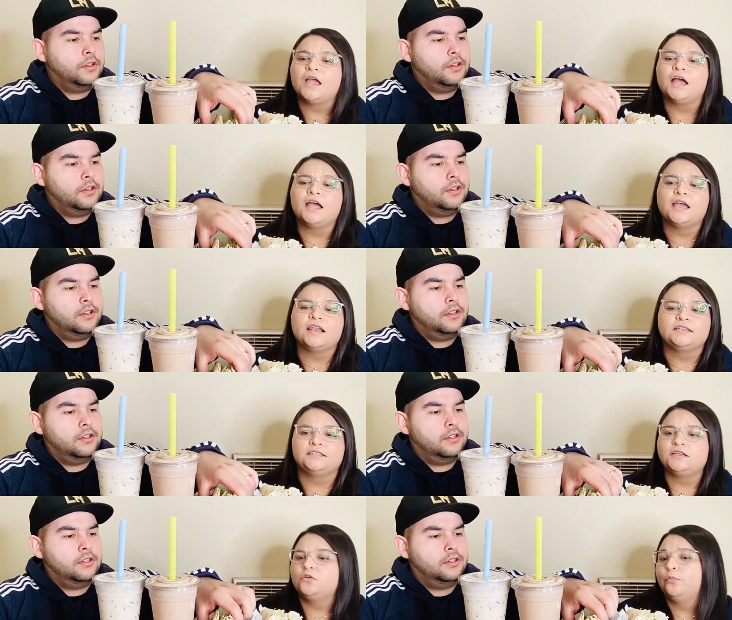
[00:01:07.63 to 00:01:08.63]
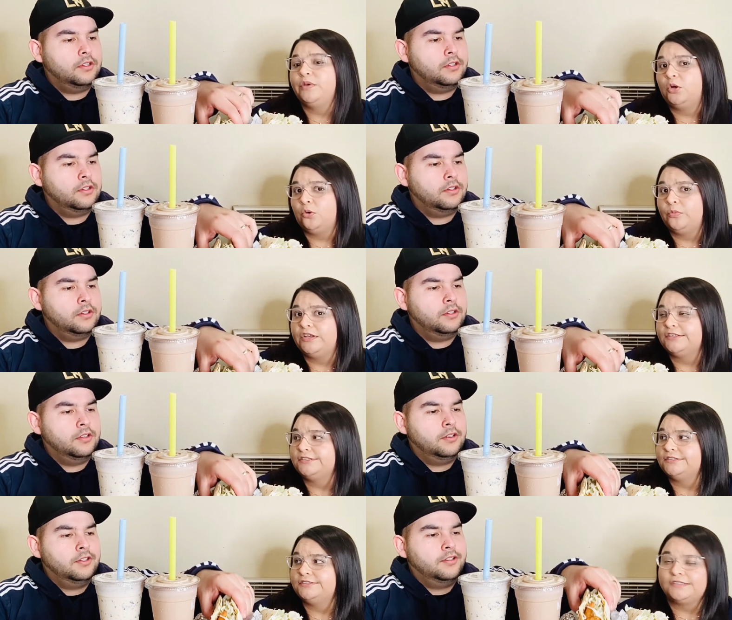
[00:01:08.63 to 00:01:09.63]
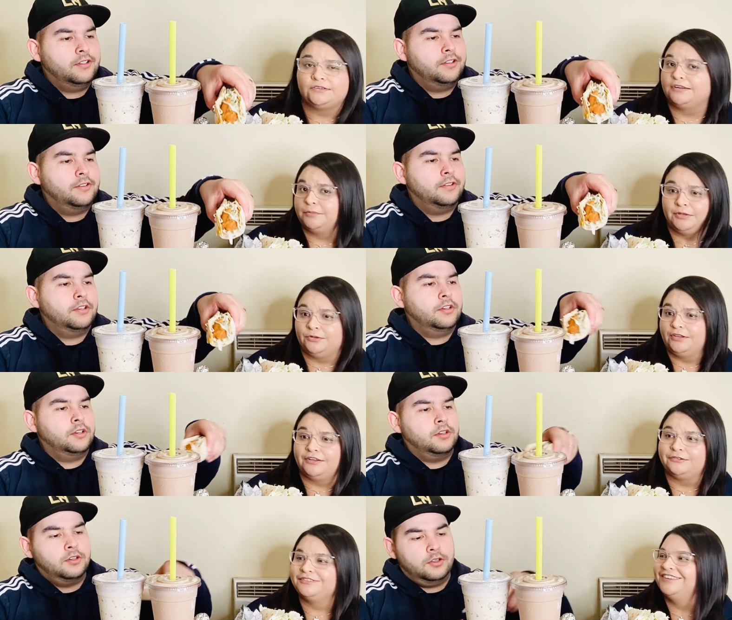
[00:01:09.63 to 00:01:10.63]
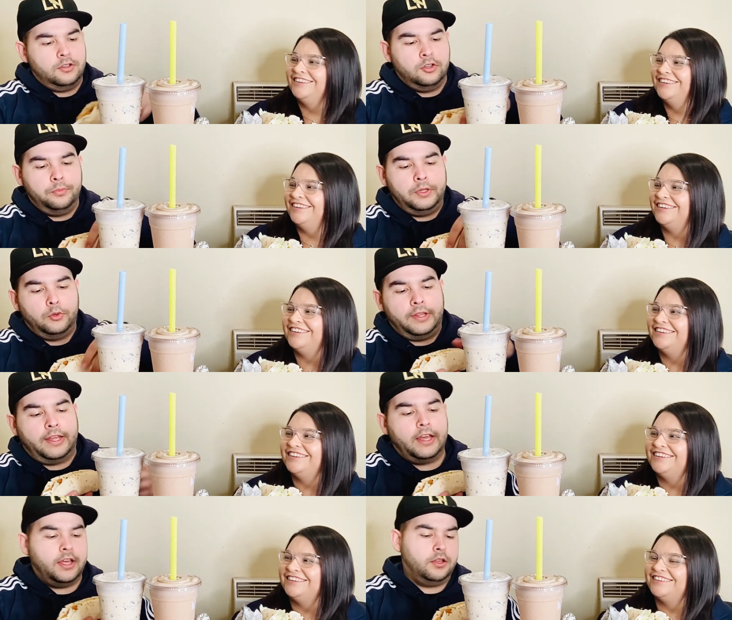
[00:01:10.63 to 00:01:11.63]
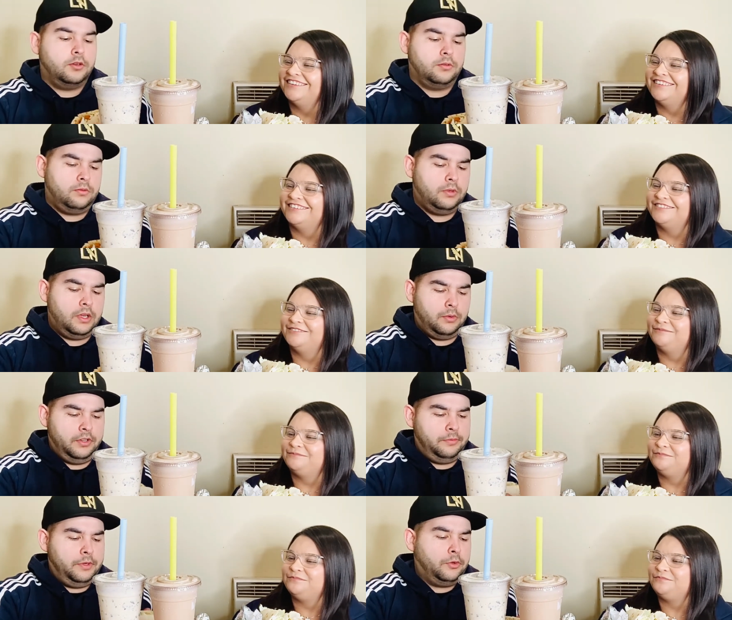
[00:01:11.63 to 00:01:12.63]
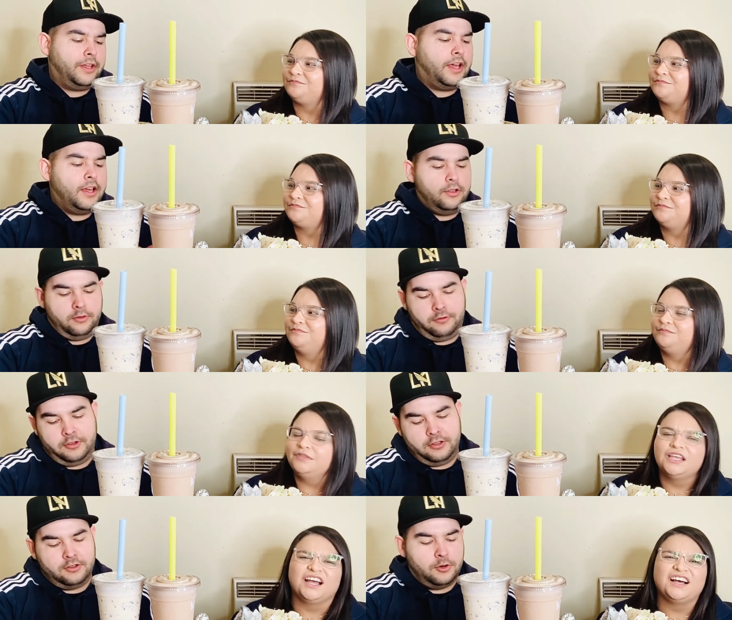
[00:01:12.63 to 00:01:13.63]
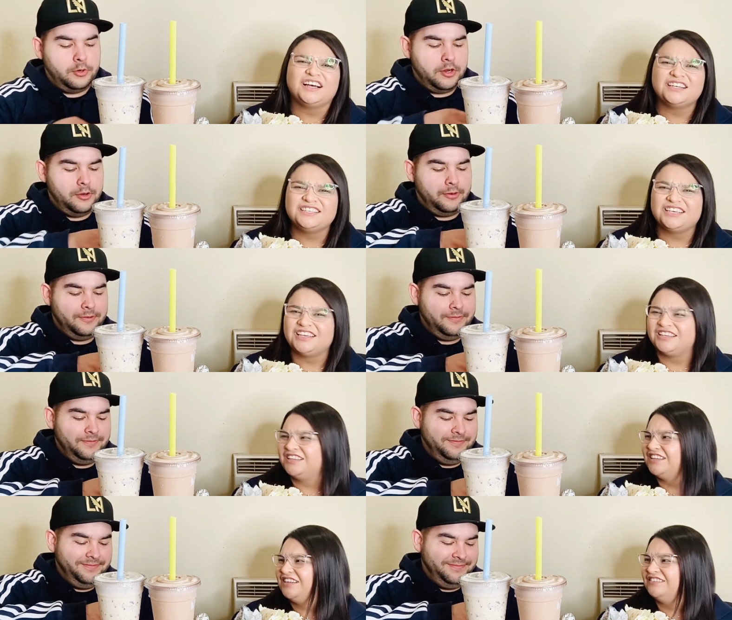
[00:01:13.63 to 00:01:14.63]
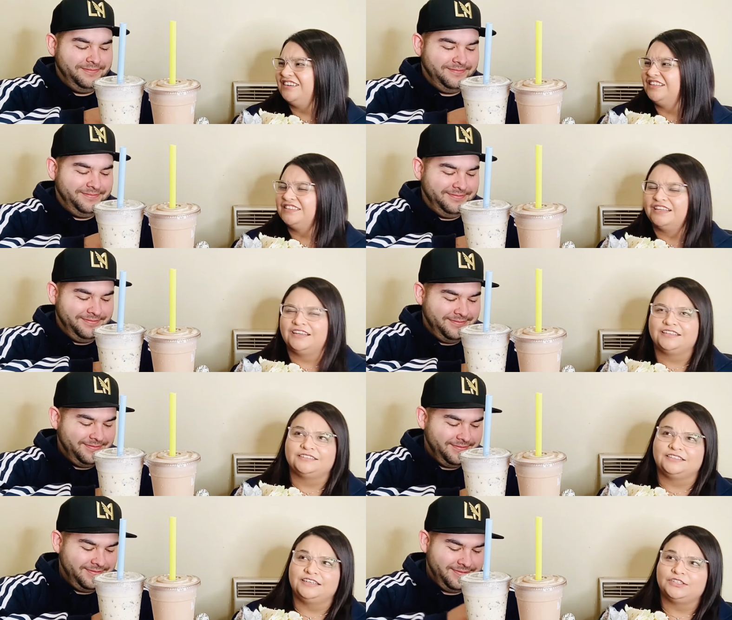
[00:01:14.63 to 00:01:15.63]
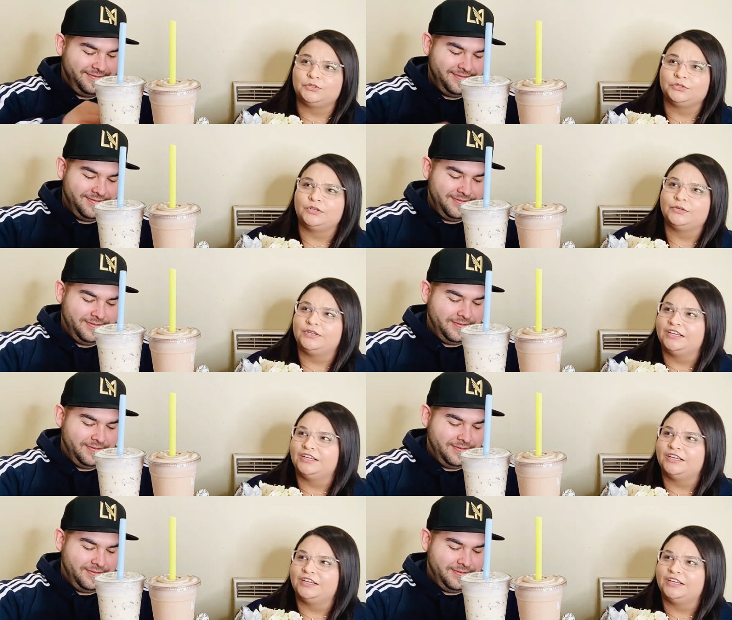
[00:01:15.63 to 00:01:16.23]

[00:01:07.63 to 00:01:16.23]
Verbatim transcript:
Speaker 1: And I said no pico because I don't like pico de
Speaker 2: gallo. no pico de gallo. Why? What is pico de gallo for this domain?
Speaker 1: Onion, I don't like that. Cilantro, I don't